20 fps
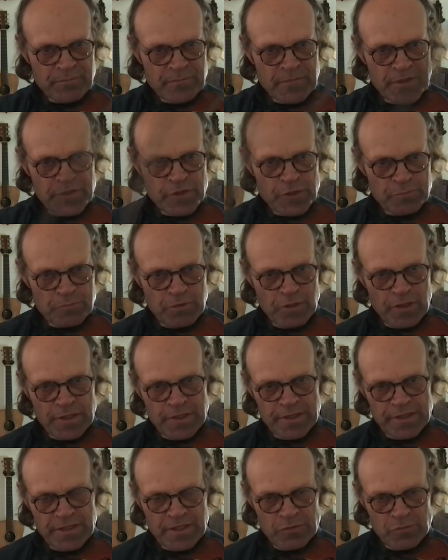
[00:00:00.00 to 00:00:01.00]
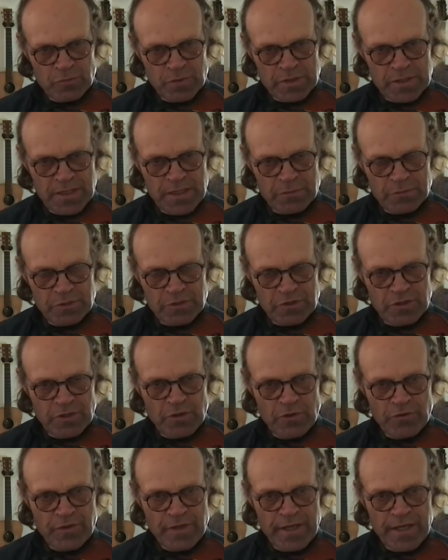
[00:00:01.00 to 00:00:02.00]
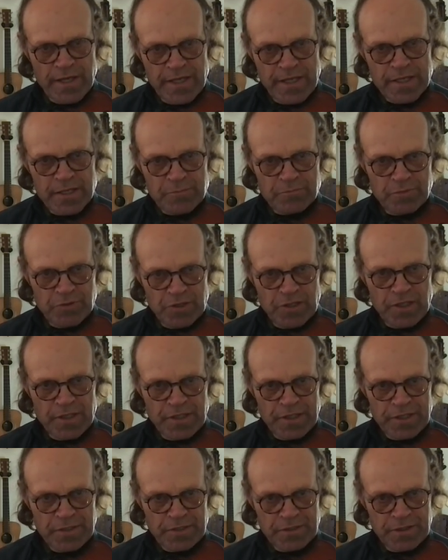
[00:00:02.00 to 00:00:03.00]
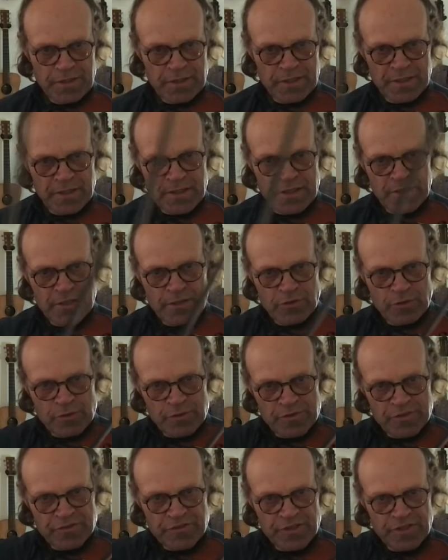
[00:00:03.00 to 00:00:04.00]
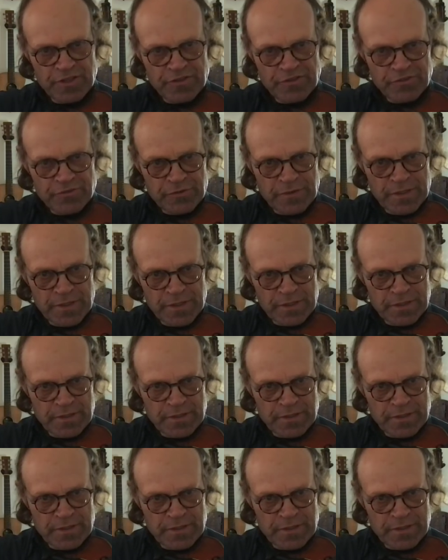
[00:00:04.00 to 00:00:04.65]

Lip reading: you're playing on what I would call the A plane, or the D string.